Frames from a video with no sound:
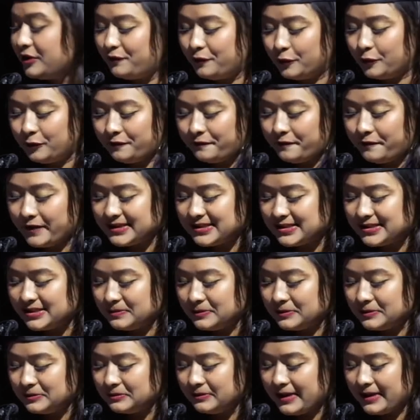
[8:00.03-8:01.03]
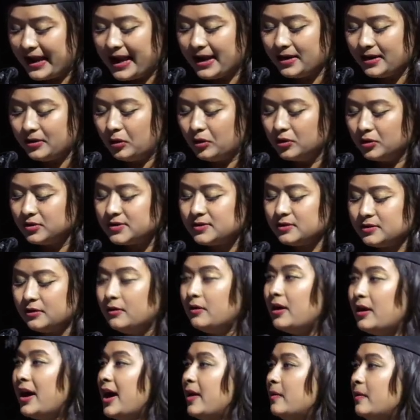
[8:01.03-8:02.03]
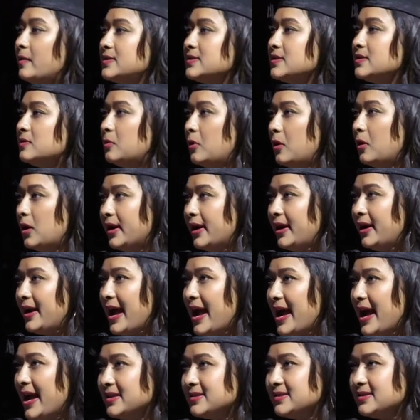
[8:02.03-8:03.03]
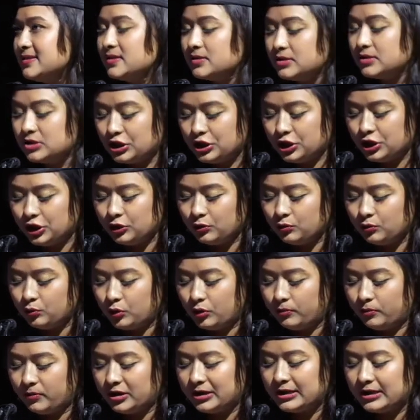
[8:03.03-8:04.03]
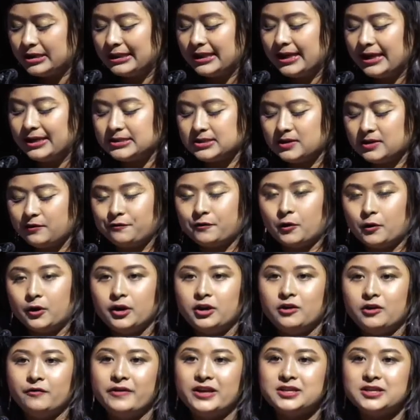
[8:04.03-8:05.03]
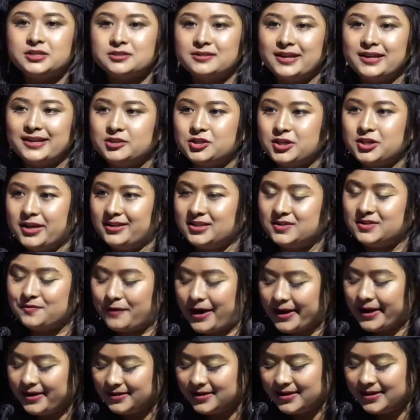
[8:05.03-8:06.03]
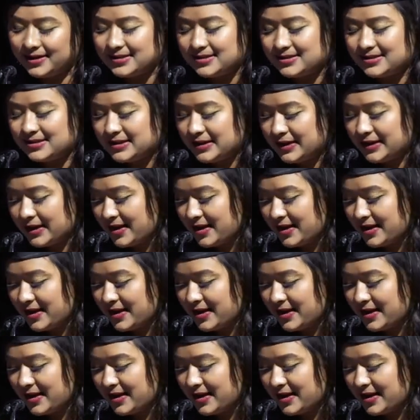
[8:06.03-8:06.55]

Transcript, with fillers: Food Festival, and also I was awarded as the City Women Collective for Innovation and Change finalist